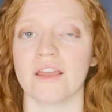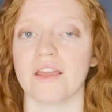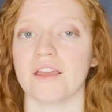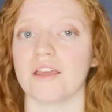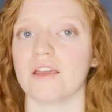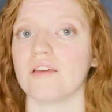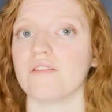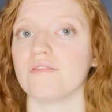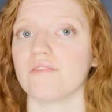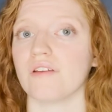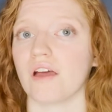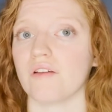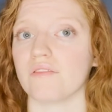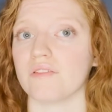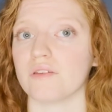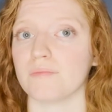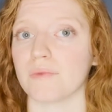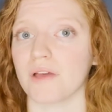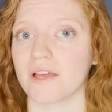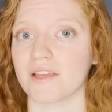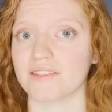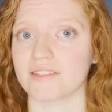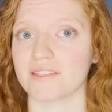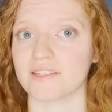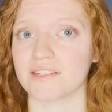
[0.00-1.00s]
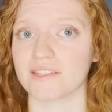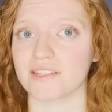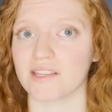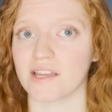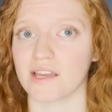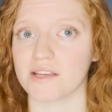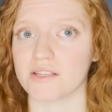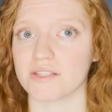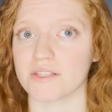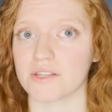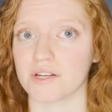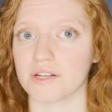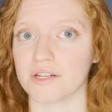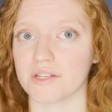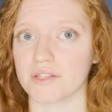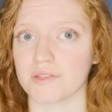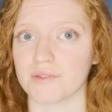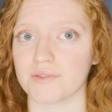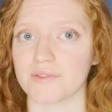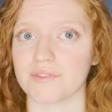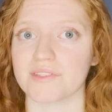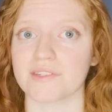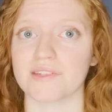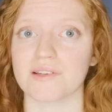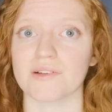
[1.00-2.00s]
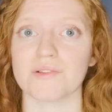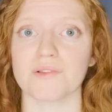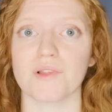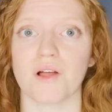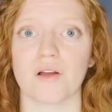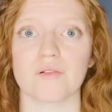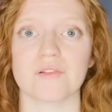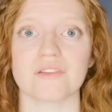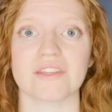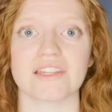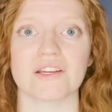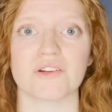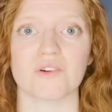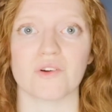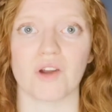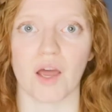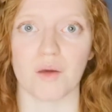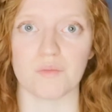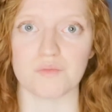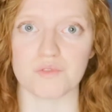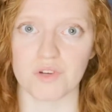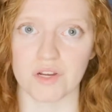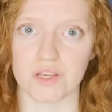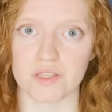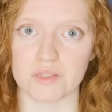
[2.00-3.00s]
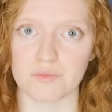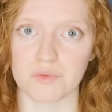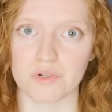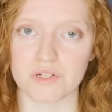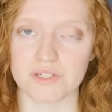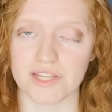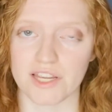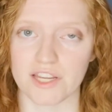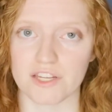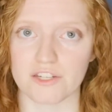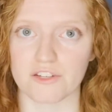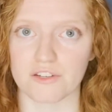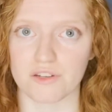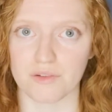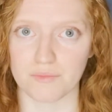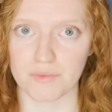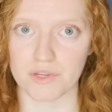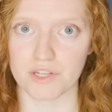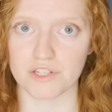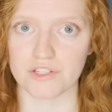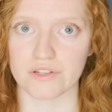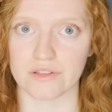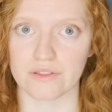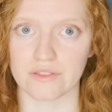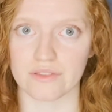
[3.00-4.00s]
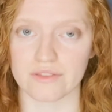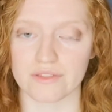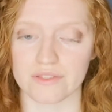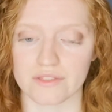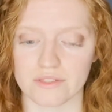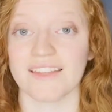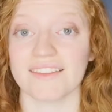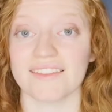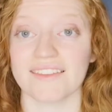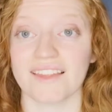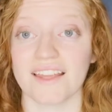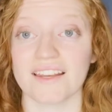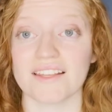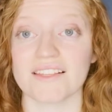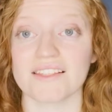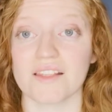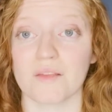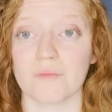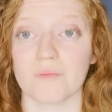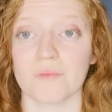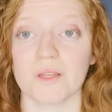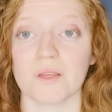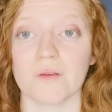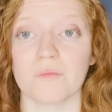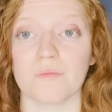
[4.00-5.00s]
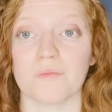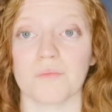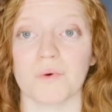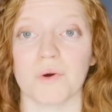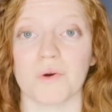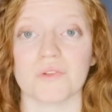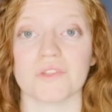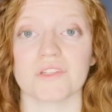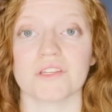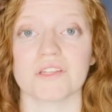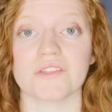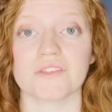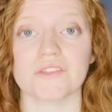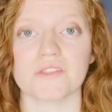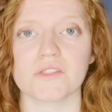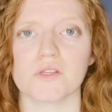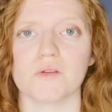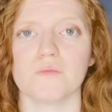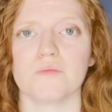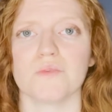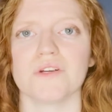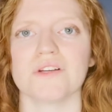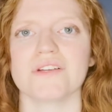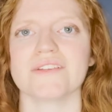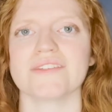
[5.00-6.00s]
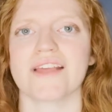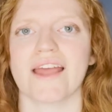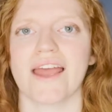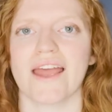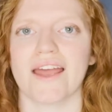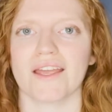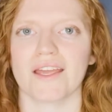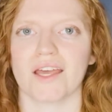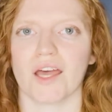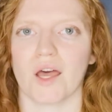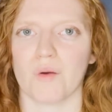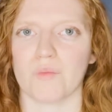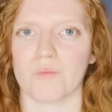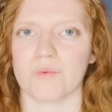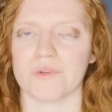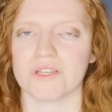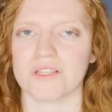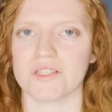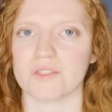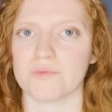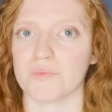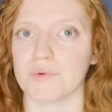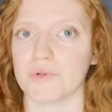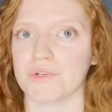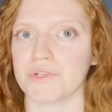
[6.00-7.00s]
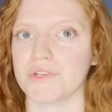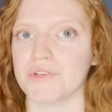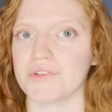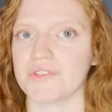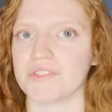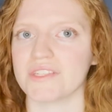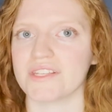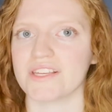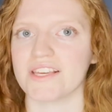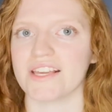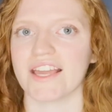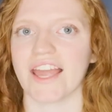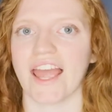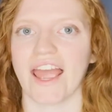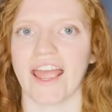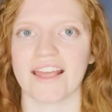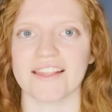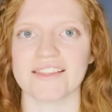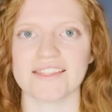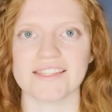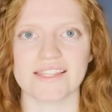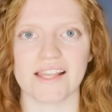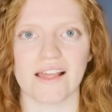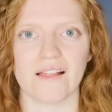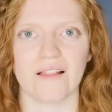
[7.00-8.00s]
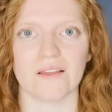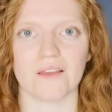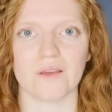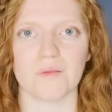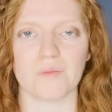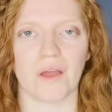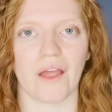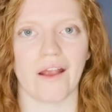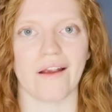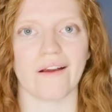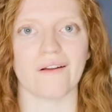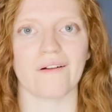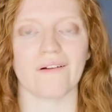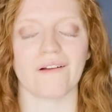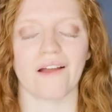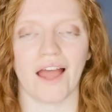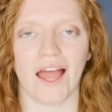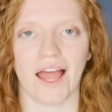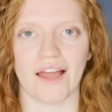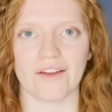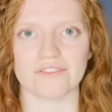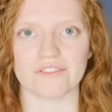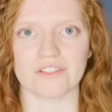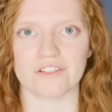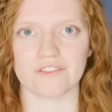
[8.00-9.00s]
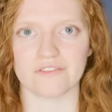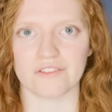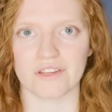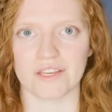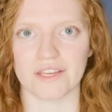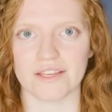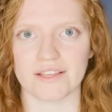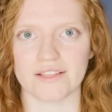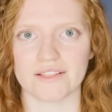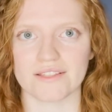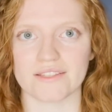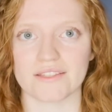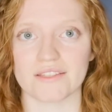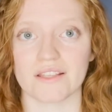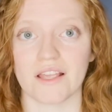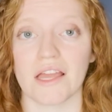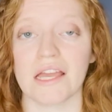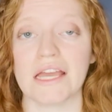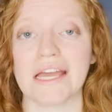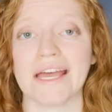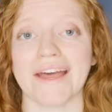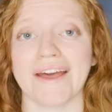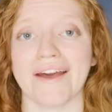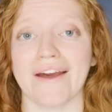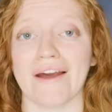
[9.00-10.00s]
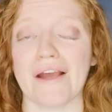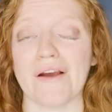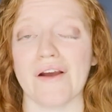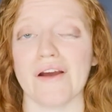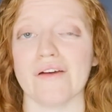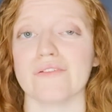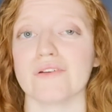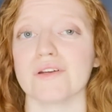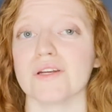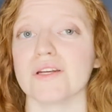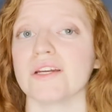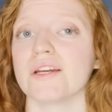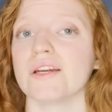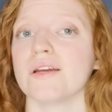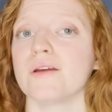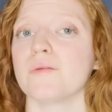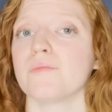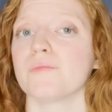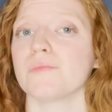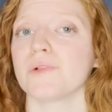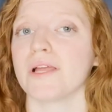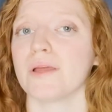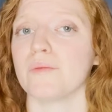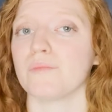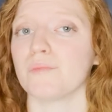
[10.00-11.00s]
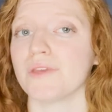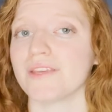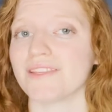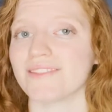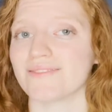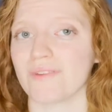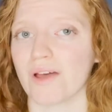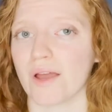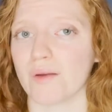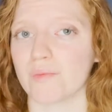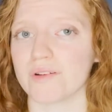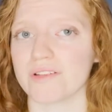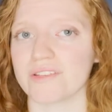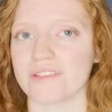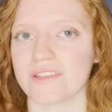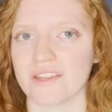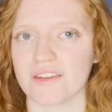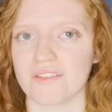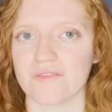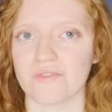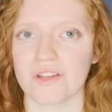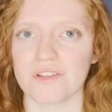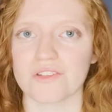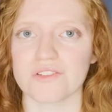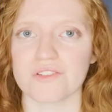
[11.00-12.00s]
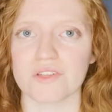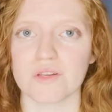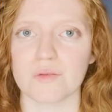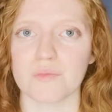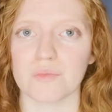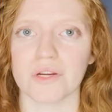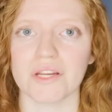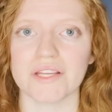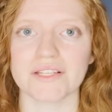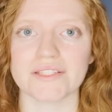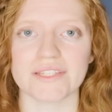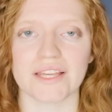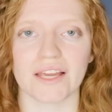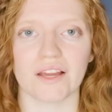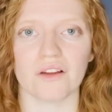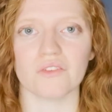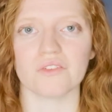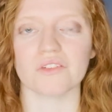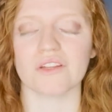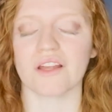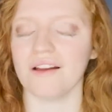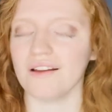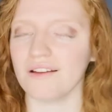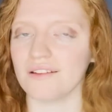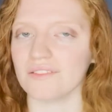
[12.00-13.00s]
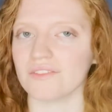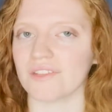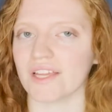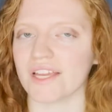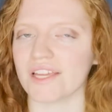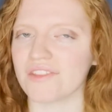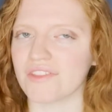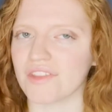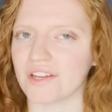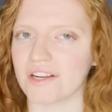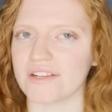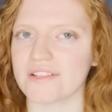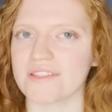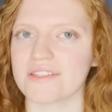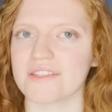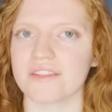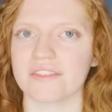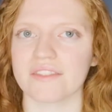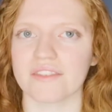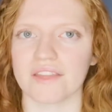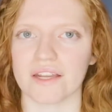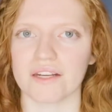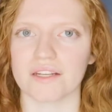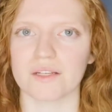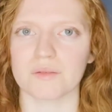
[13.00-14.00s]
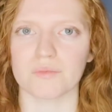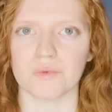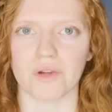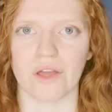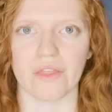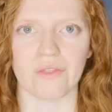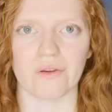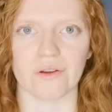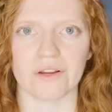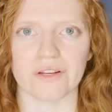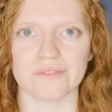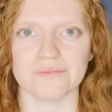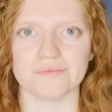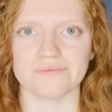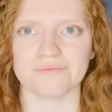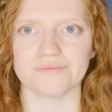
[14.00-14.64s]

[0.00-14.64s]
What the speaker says: if heavy pesticides are used along with the crop transportation emissions. That is something both consumers and companies producing and selling apparel have to face. However, plant-based fibers can eventually break down, unlike their synthetic brethren.